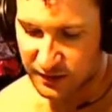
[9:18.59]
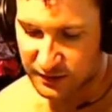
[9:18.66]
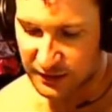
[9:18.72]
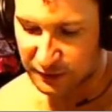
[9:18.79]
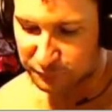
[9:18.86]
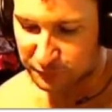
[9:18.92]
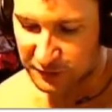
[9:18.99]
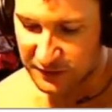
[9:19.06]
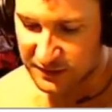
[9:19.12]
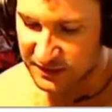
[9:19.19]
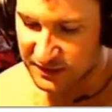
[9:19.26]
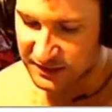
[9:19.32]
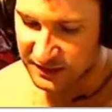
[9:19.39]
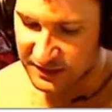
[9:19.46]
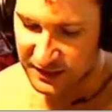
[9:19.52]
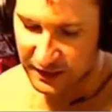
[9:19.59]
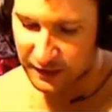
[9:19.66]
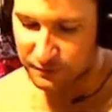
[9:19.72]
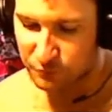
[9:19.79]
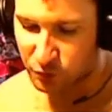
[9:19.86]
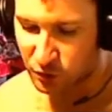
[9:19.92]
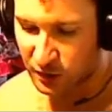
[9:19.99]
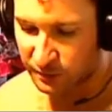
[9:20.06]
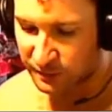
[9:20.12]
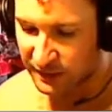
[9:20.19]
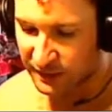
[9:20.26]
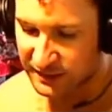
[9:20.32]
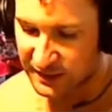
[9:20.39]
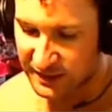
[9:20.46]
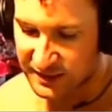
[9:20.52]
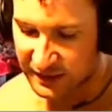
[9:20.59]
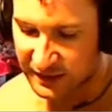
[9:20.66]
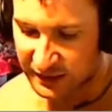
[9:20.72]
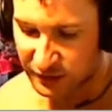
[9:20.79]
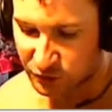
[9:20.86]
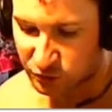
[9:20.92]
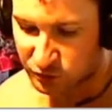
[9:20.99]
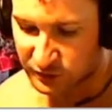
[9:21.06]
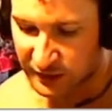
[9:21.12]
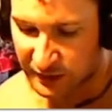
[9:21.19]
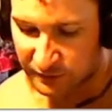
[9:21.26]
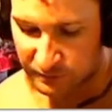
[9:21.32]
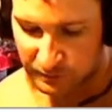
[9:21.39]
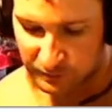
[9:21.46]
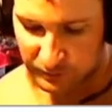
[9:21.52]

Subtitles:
Thankfully, it's a 6-second boot up and 10-second cooldown.